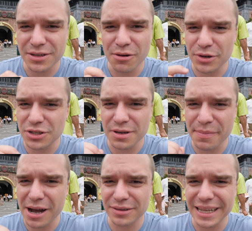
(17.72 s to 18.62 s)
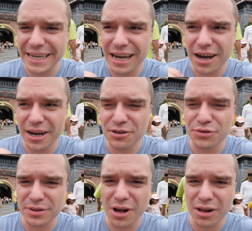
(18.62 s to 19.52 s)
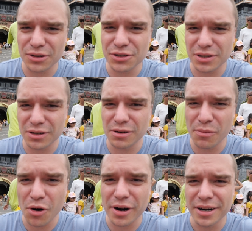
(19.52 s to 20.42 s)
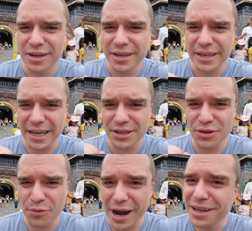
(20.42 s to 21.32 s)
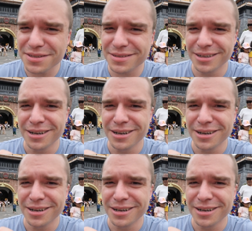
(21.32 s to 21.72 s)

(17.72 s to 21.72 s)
dong, which is about like $100, a little more in US.